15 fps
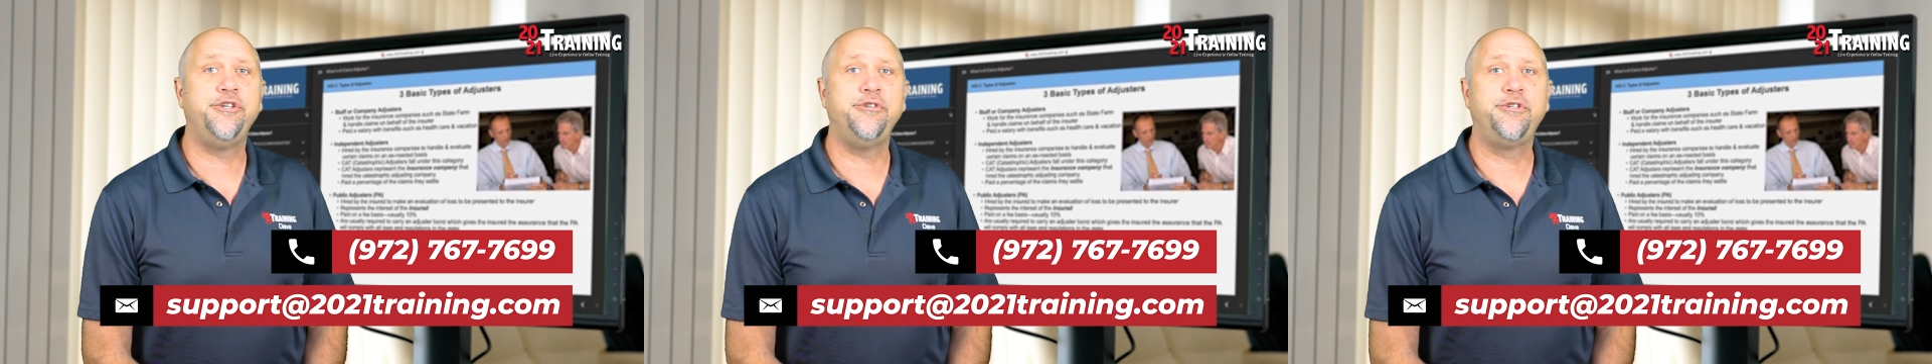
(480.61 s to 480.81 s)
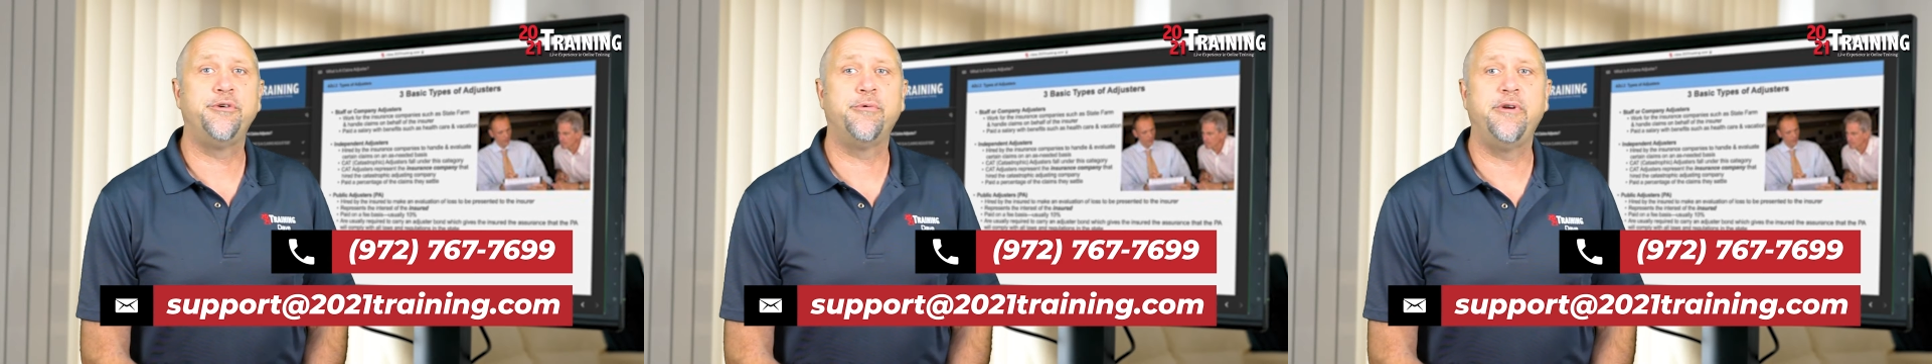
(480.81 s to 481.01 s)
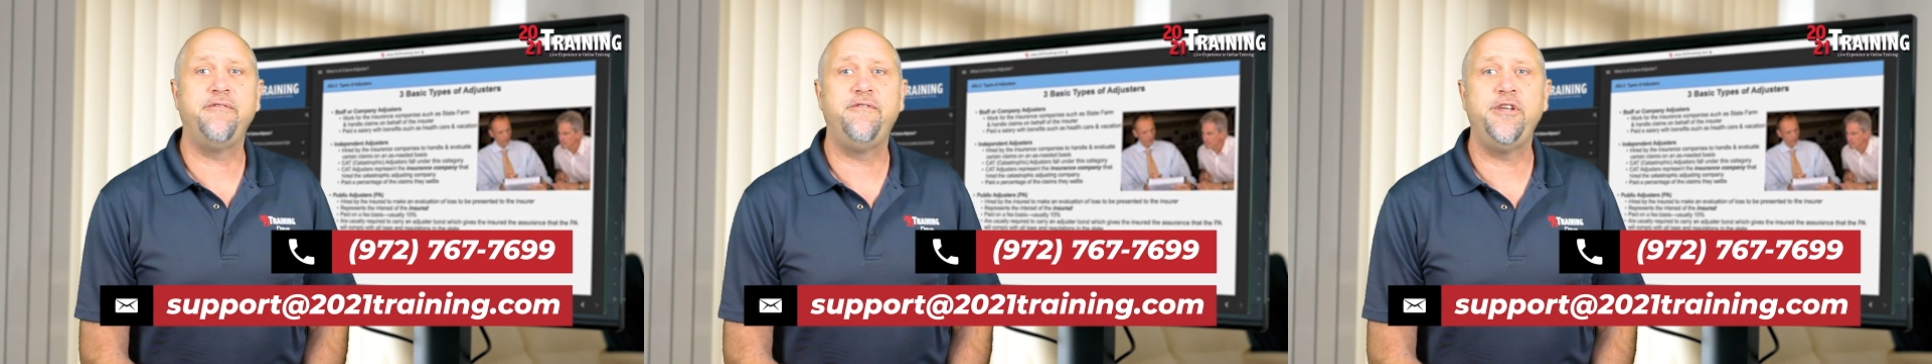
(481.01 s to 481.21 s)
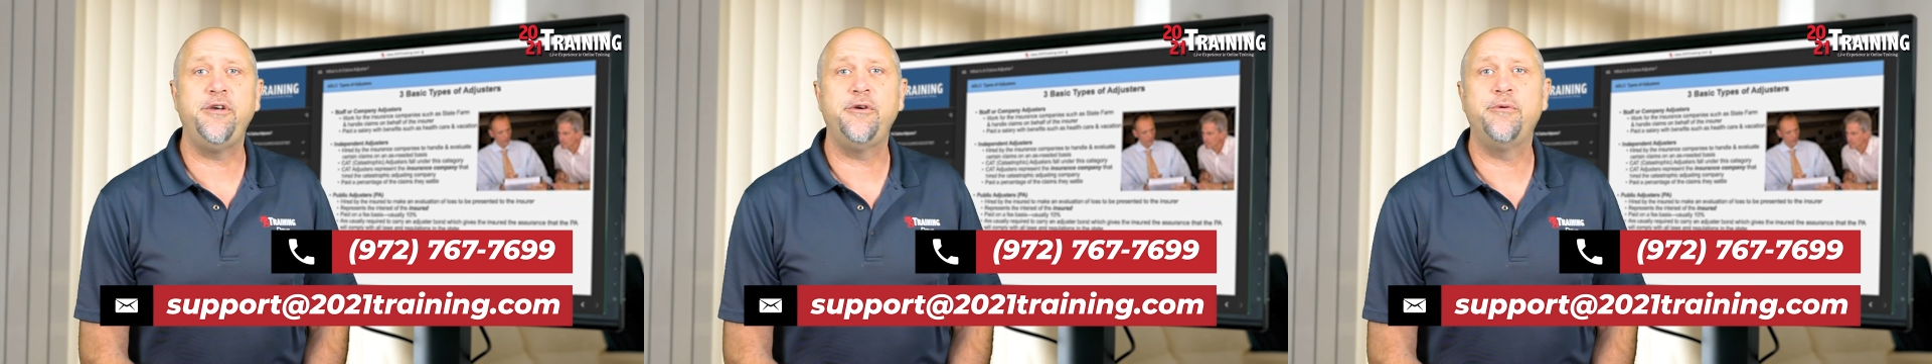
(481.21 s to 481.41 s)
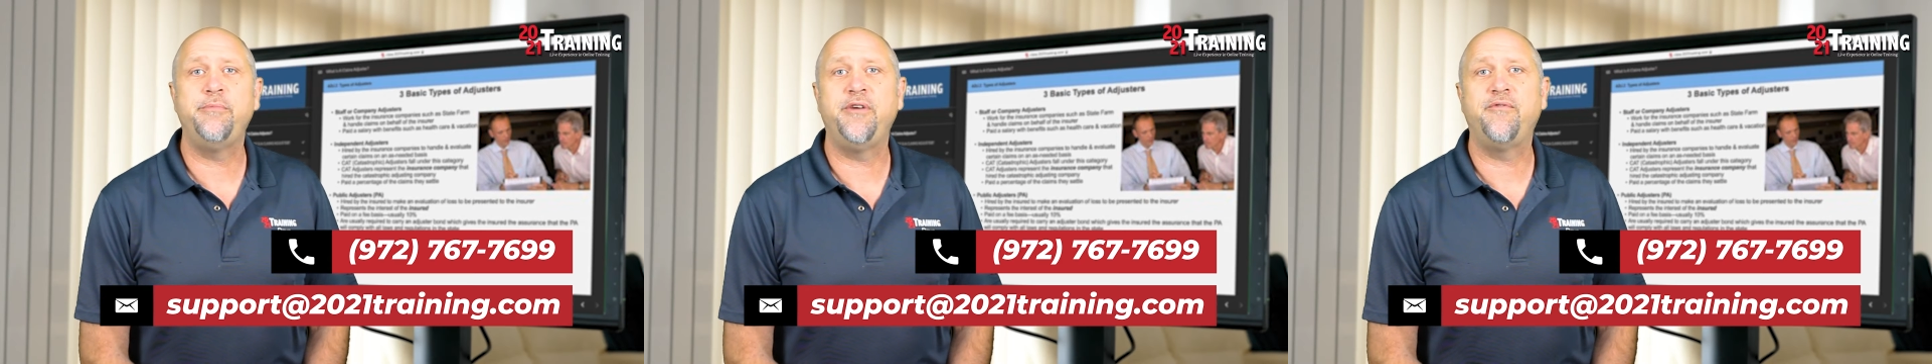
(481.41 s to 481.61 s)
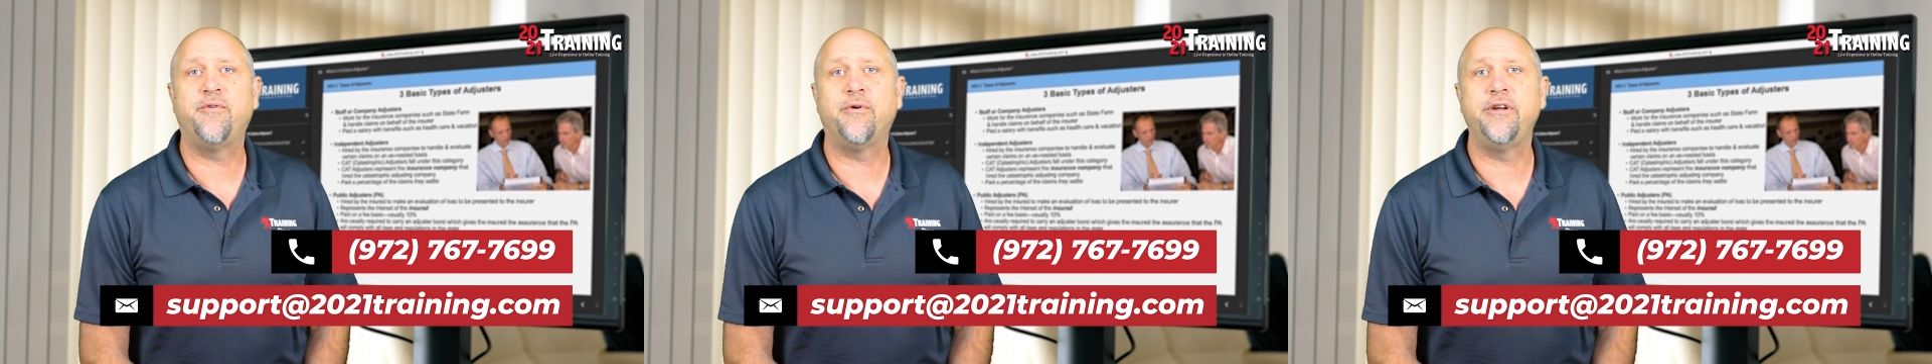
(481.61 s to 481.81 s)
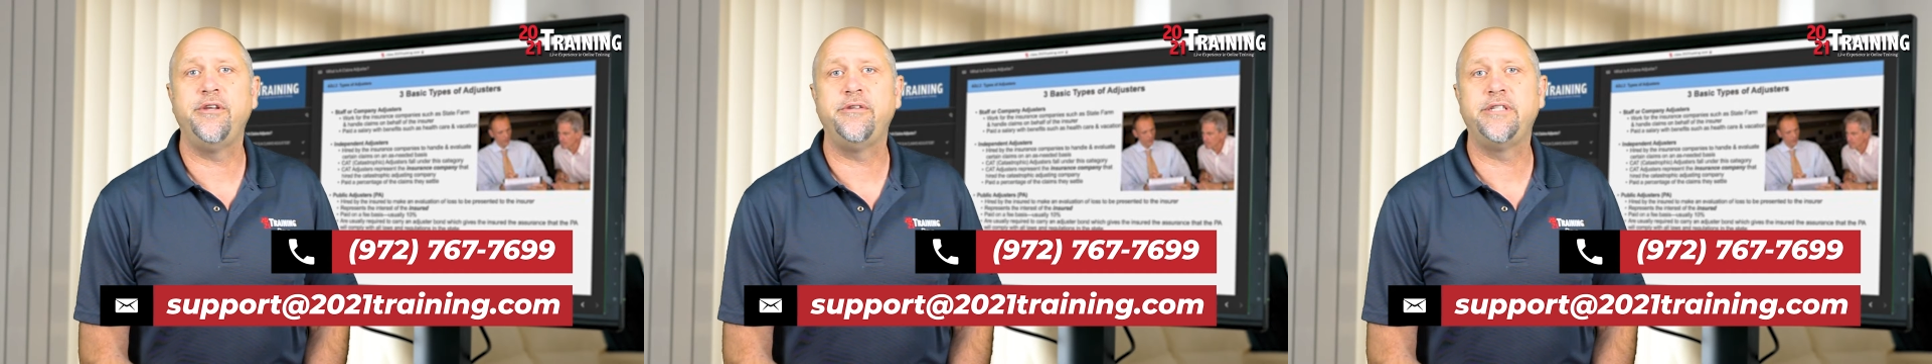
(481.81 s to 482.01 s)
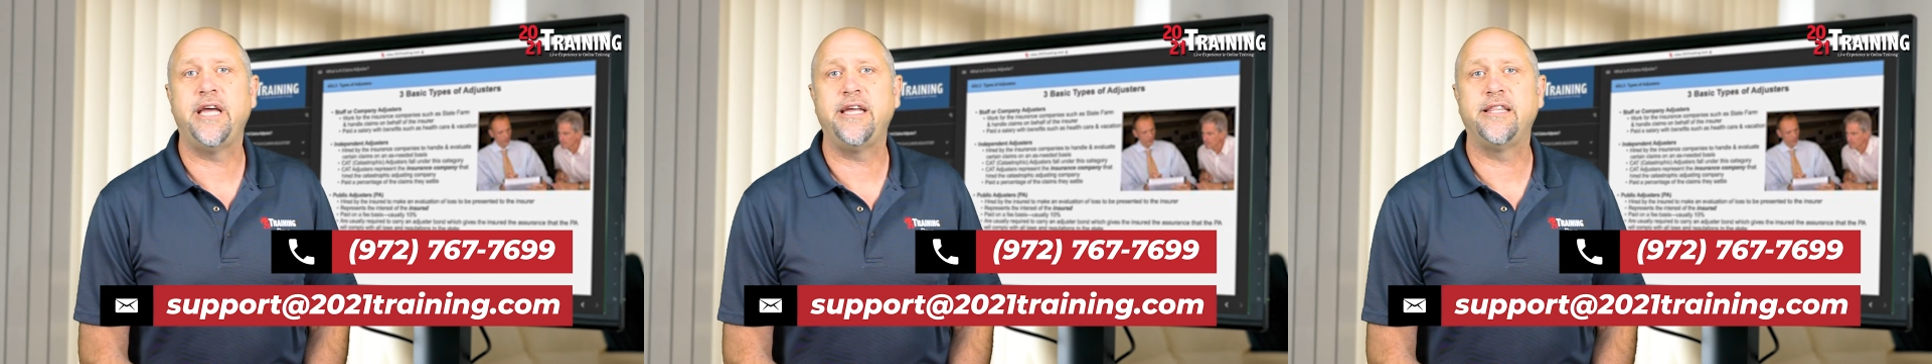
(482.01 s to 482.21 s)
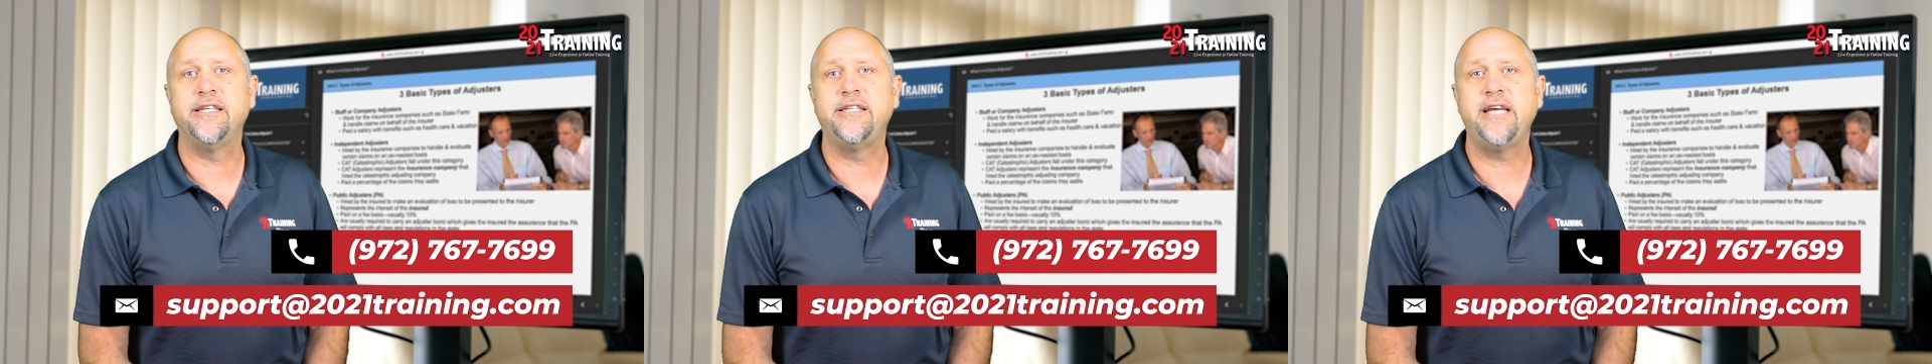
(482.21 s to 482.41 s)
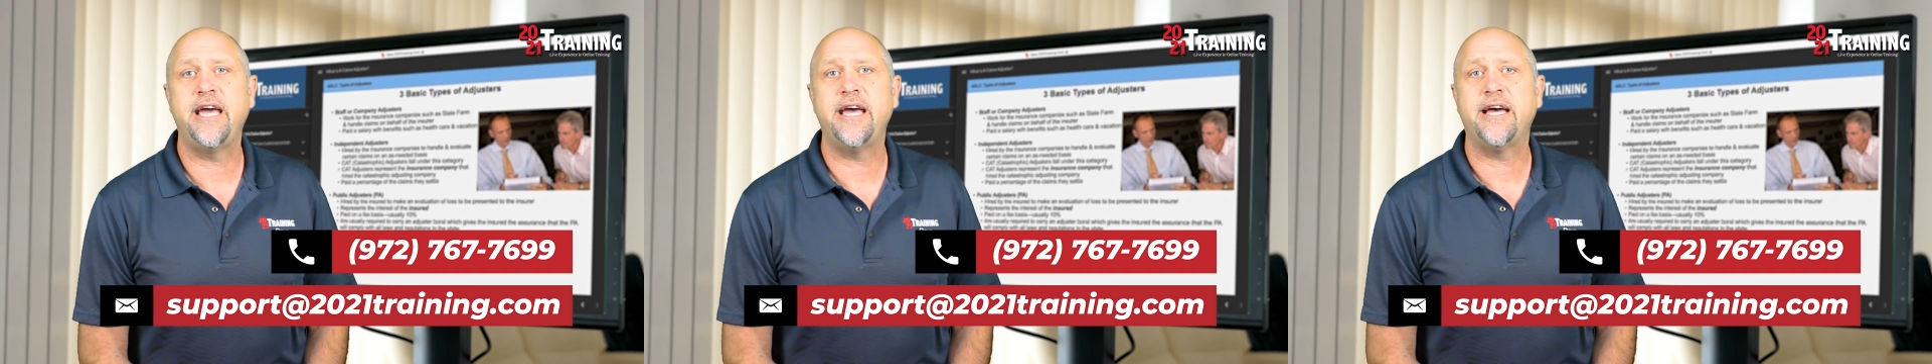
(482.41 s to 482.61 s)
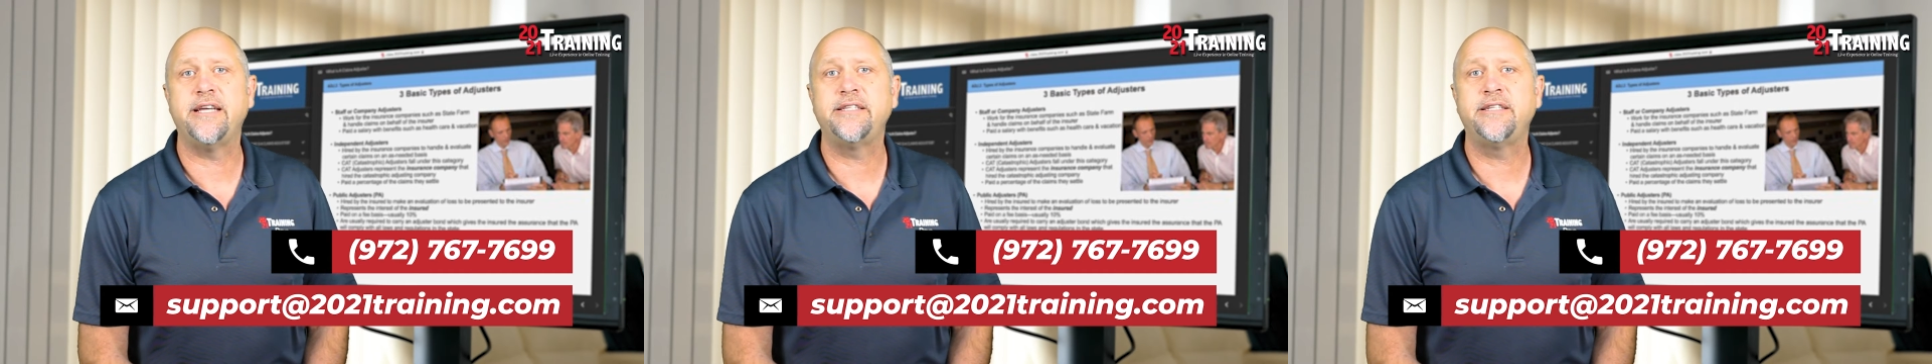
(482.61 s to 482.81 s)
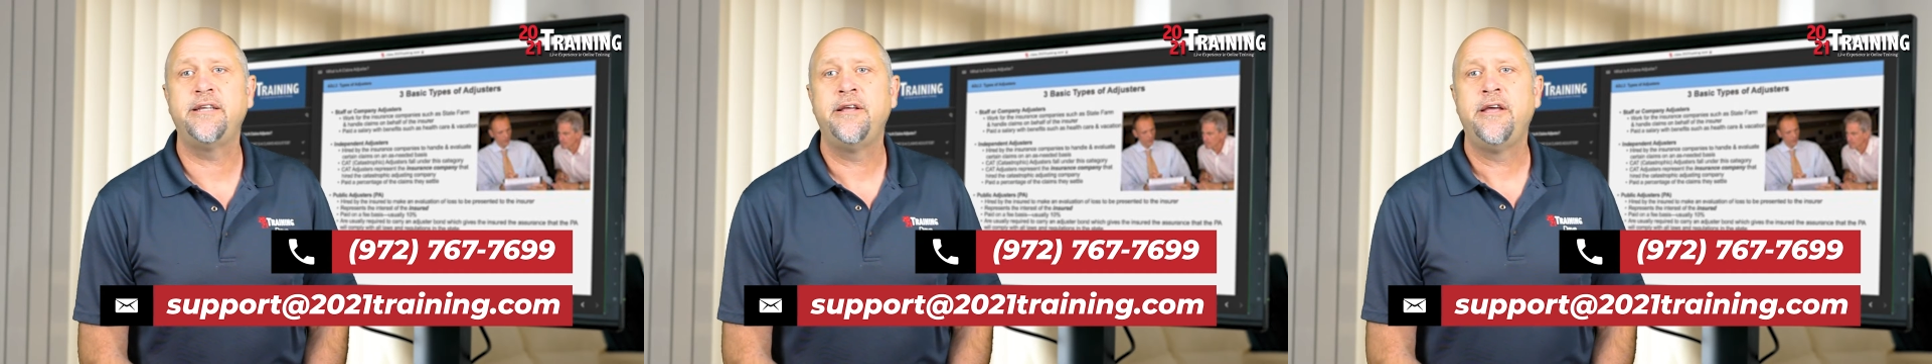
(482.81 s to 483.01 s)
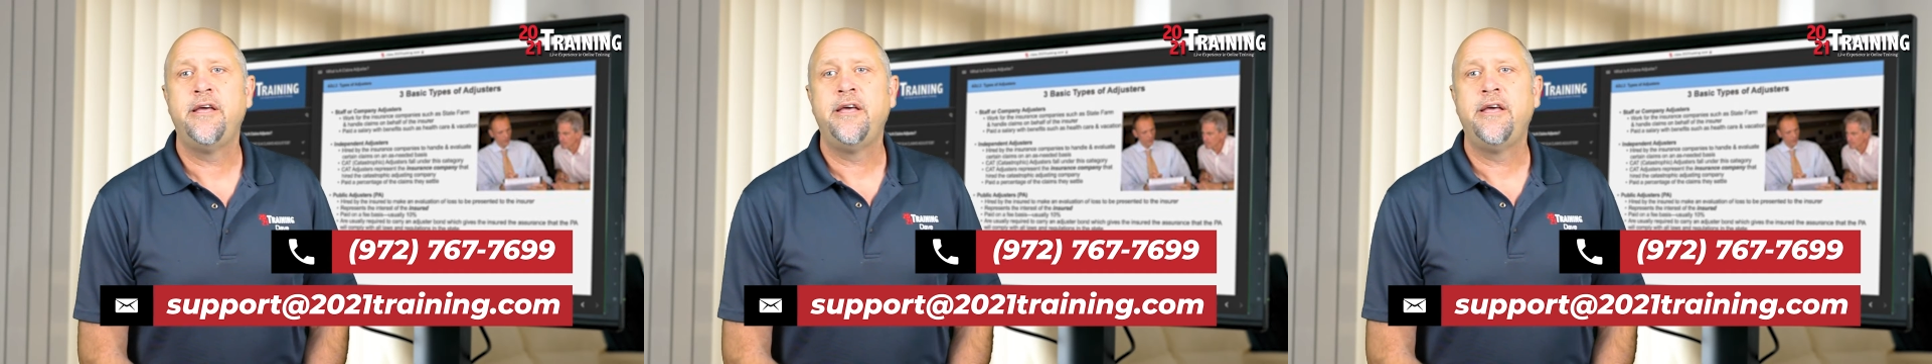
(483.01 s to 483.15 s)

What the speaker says: you to review before you take the test,